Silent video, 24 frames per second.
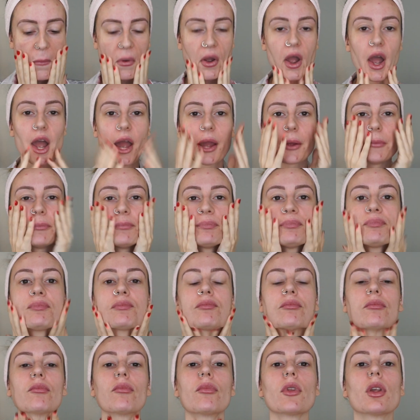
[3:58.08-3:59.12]
Okay,
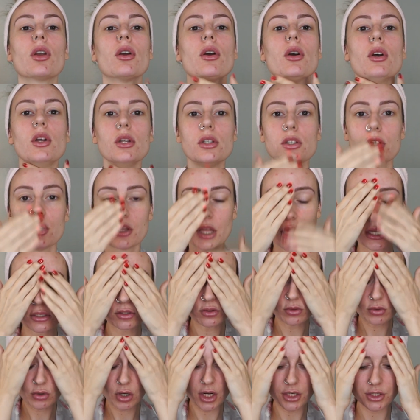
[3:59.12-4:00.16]
so
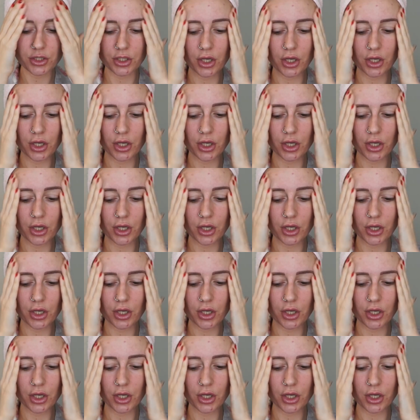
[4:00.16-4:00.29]
that's all I